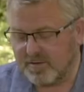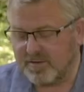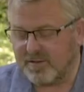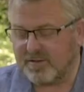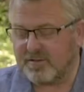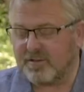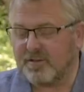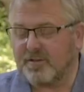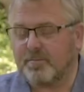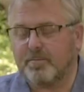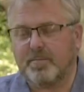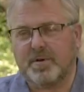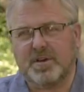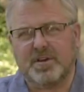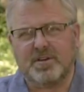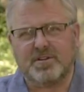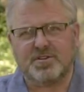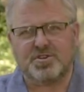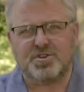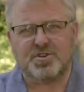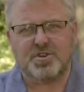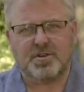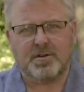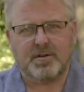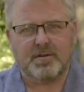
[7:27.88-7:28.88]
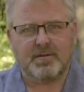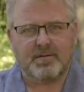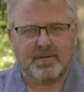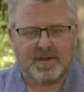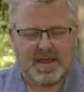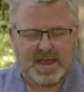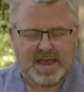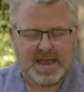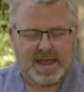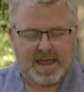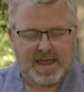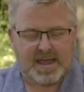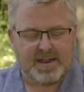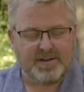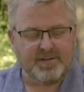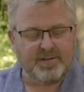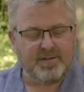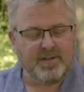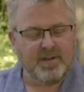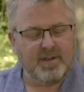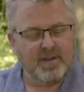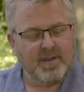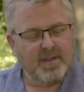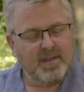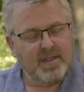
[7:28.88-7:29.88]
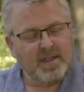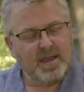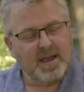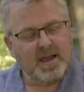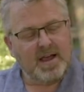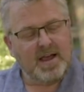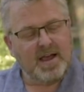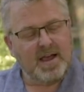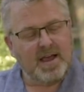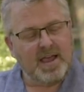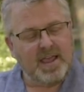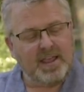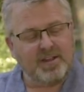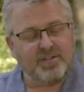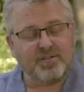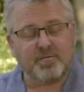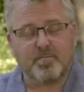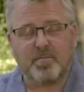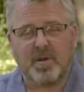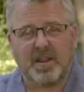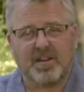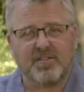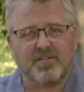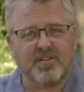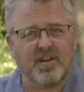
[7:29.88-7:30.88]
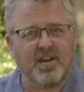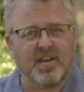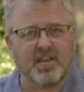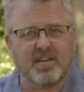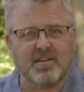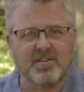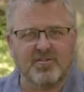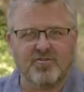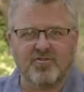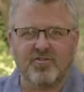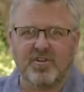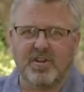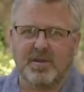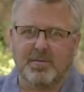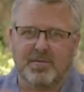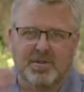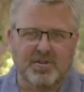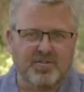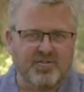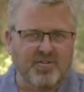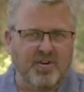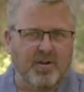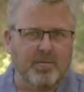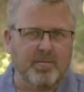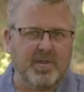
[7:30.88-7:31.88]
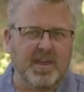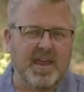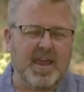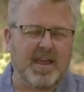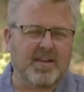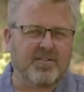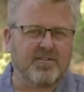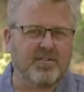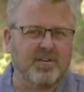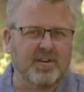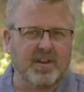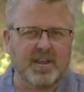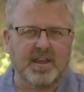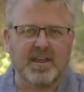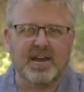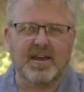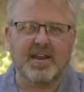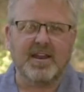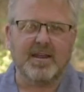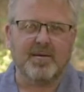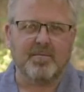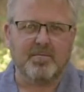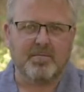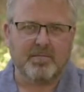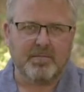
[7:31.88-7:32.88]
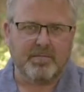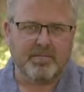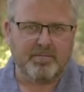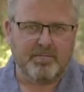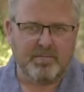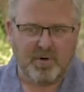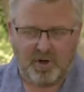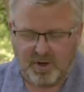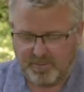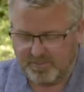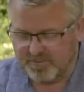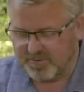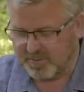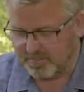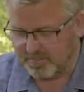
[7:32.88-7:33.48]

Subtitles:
This is birch, and it splits like a dream. You drop the axe on it and it pops